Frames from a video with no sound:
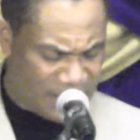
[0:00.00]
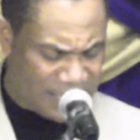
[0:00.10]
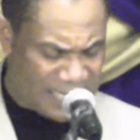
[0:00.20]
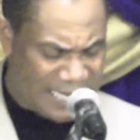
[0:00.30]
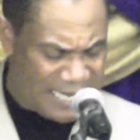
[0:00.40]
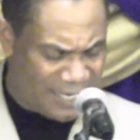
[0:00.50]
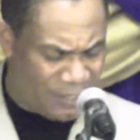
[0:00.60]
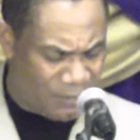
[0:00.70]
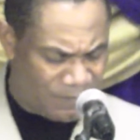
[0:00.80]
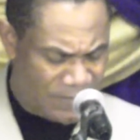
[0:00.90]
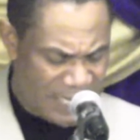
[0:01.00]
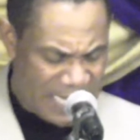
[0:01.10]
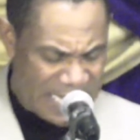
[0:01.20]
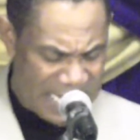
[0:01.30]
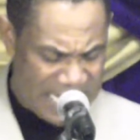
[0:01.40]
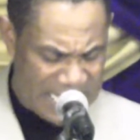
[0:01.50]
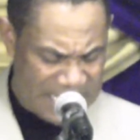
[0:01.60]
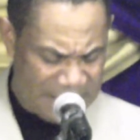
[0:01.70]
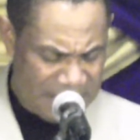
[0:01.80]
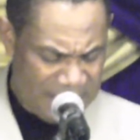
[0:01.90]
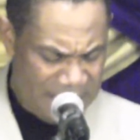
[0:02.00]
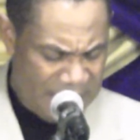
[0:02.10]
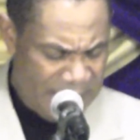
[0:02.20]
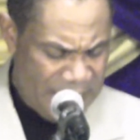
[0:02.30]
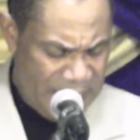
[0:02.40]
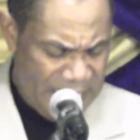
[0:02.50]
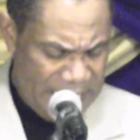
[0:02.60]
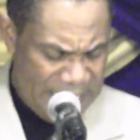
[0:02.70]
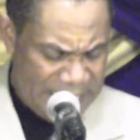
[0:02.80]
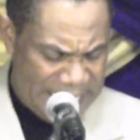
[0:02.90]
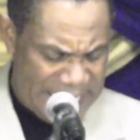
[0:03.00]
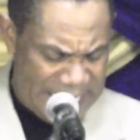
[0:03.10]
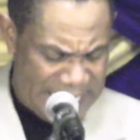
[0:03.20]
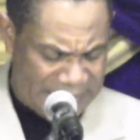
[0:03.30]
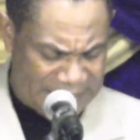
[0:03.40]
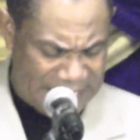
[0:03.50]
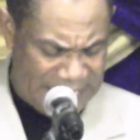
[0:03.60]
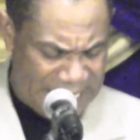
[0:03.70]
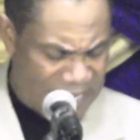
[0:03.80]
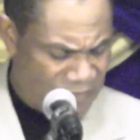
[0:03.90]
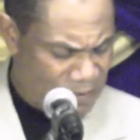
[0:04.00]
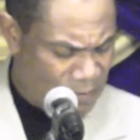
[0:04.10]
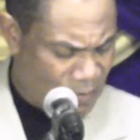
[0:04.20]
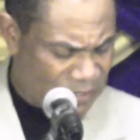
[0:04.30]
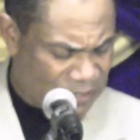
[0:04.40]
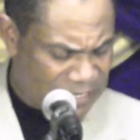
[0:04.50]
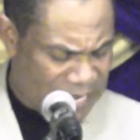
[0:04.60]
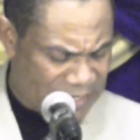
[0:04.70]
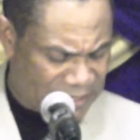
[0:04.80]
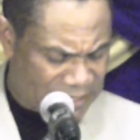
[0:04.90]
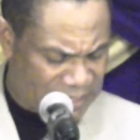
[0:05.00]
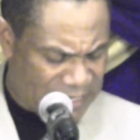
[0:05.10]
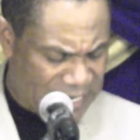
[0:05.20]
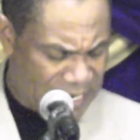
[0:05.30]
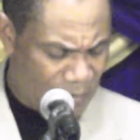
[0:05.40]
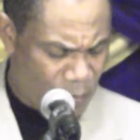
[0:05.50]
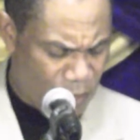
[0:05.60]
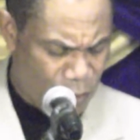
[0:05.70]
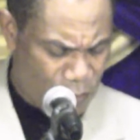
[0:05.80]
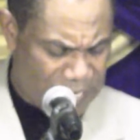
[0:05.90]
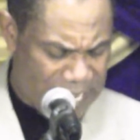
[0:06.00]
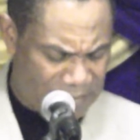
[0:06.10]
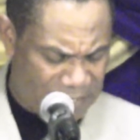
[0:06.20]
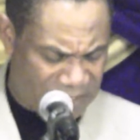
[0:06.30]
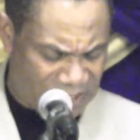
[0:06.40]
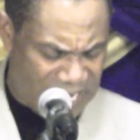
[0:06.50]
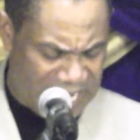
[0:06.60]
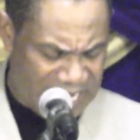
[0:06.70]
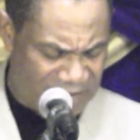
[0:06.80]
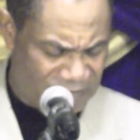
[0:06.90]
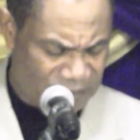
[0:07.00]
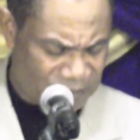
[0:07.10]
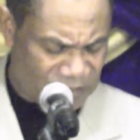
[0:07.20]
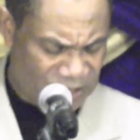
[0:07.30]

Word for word: the kingdom. And then they said, even more astonished unto him, well, who can be saved?